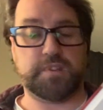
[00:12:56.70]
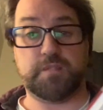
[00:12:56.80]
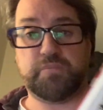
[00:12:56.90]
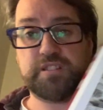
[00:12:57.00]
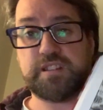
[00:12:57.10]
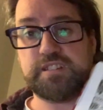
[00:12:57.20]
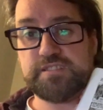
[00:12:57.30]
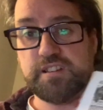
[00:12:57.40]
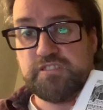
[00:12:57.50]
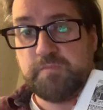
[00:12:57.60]
but it's on this
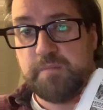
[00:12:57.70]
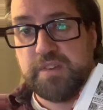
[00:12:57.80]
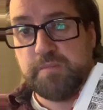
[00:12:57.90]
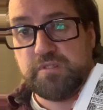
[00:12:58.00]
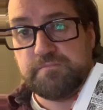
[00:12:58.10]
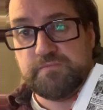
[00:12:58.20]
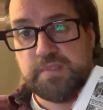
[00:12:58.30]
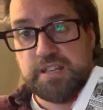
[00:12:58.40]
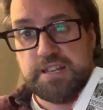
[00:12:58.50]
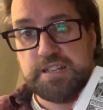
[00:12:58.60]
nice matte paper,
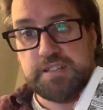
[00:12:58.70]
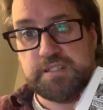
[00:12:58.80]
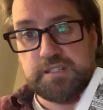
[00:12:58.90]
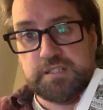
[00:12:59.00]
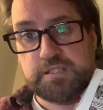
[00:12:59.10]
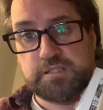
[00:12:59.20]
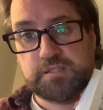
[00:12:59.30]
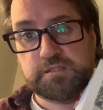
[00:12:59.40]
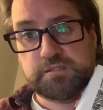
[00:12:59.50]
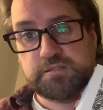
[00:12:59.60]
and
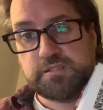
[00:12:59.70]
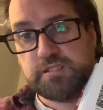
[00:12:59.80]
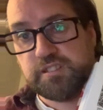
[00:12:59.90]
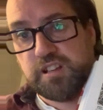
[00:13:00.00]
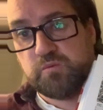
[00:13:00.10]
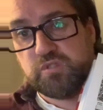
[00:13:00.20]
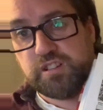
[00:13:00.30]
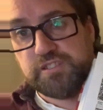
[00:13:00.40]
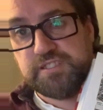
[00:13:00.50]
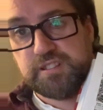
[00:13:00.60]
this kind of
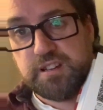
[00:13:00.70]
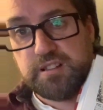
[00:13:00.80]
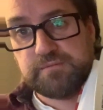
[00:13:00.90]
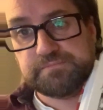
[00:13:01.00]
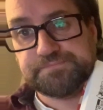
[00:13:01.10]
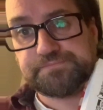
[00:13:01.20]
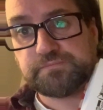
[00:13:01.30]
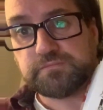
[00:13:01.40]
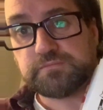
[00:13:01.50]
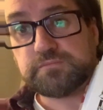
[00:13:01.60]
woodcut style
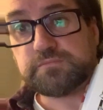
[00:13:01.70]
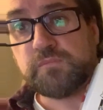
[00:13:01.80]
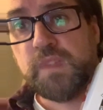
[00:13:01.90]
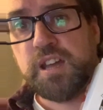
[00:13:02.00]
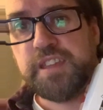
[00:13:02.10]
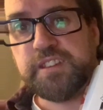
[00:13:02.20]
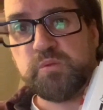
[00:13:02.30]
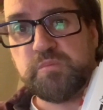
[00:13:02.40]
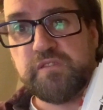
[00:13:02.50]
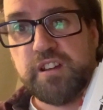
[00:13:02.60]
I think
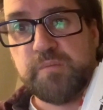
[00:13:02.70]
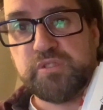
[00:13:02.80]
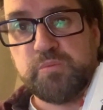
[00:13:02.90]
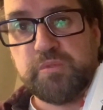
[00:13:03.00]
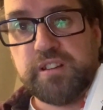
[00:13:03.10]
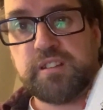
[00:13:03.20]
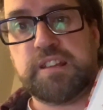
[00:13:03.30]
would be very appropriate